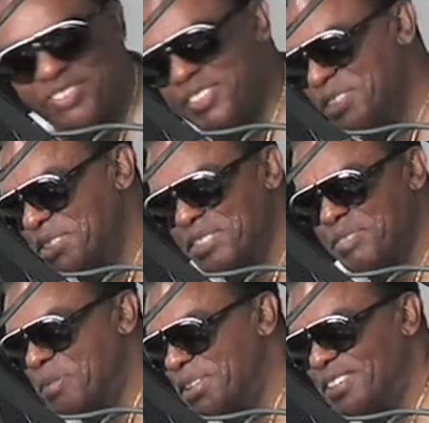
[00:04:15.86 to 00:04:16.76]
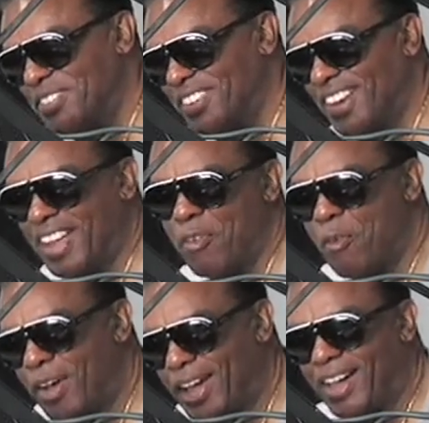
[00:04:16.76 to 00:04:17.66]
It makes you feel like
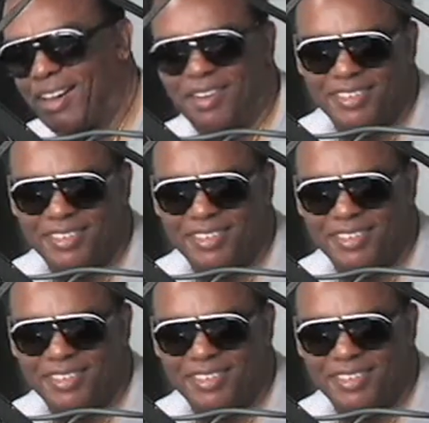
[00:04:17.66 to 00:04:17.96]
wow.